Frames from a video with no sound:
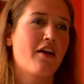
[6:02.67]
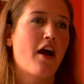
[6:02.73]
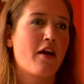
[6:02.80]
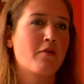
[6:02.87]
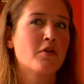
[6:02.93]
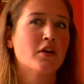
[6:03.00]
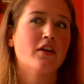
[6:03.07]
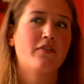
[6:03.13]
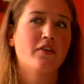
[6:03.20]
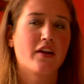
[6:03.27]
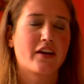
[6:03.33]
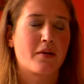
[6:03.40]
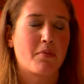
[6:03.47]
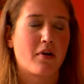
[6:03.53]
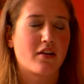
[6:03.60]
really feel
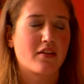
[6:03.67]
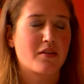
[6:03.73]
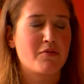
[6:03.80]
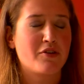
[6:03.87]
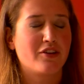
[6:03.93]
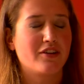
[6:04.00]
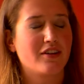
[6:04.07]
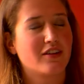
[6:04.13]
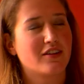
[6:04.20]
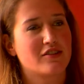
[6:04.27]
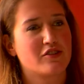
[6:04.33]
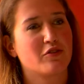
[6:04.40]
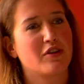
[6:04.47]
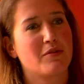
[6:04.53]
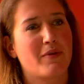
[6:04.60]
like I'm part of the community, and it's
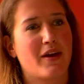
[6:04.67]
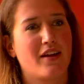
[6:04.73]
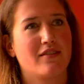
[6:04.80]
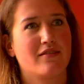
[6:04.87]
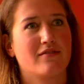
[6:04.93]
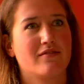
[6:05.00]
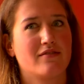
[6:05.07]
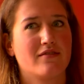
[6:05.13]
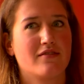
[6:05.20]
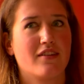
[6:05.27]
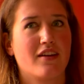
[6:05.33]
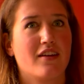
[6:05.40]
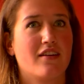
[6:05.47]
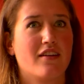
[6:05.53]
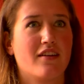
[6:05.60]
only been
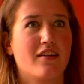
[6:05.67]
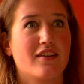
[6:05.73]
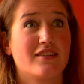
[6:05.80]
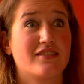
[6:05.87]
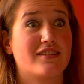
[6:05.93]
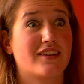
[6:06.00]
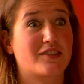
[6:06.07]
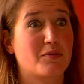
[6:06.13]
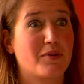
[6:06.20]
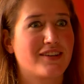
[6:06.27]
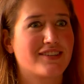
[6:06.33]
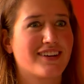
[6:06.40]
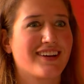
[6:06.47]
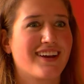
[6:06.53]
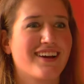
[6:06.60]
6
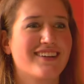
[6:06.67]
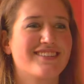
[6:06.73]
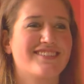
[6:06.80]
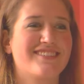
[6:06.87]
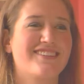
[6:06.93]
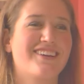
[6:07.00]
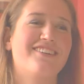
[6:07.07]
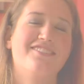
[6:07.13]
weeks, I guess. So